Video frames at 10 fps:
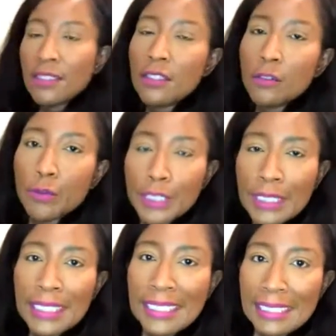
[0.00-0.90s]
is a
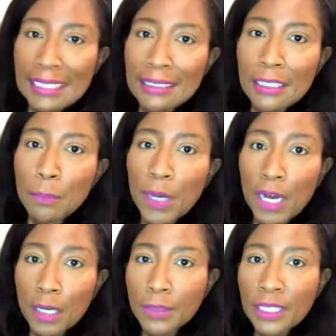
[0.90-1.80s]
really easy
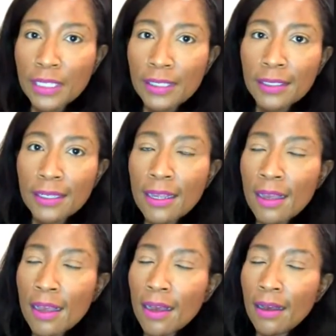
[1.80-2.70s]
pumpkin
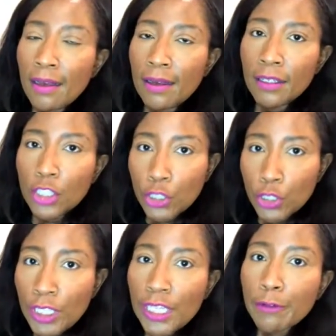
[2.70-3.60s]

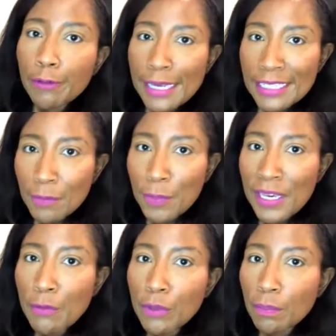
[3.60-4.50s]
cookie
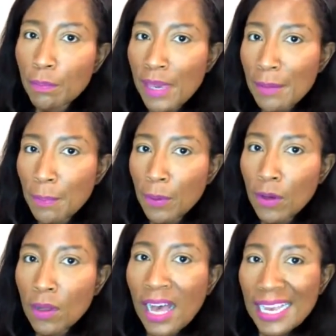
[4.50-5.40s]
recipe with
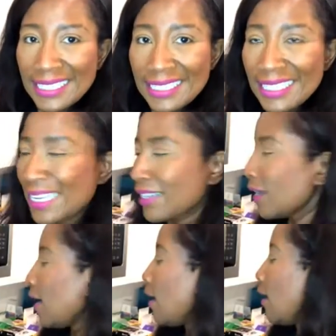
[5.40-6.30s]
maple icing
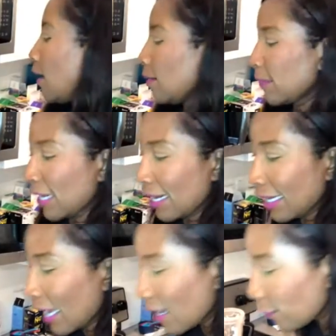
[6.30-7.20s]
that I
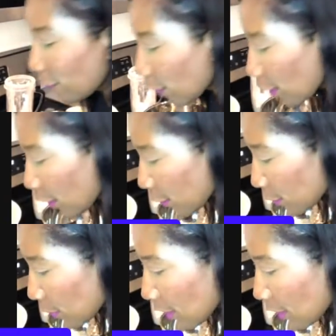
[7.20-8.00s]
got from